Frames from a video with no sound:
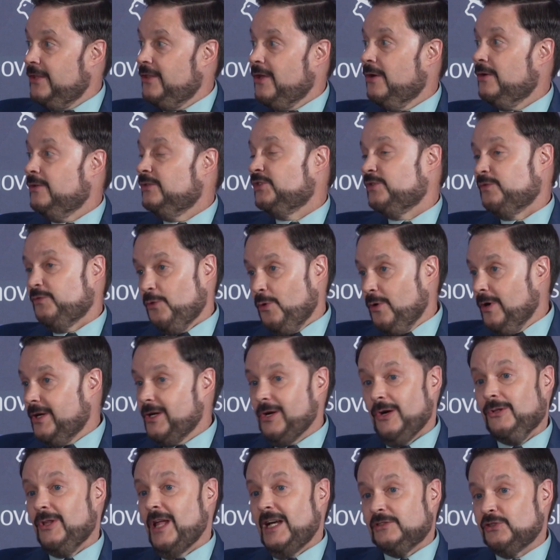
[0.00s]
those for
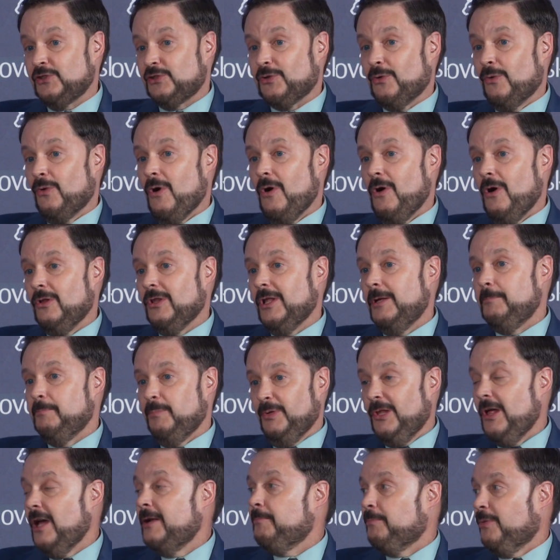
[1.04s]
cholesterol and
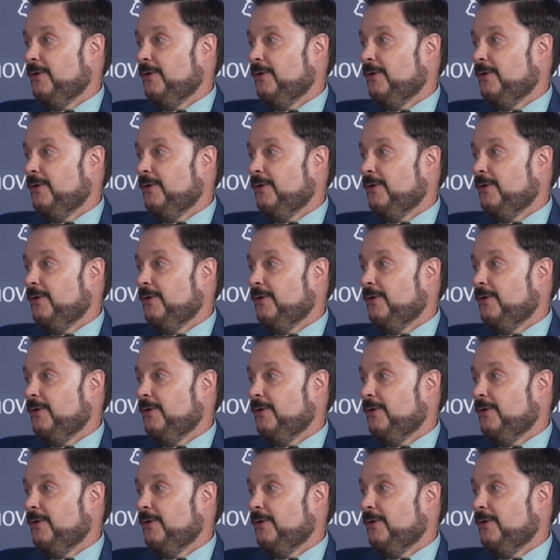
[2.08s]
blood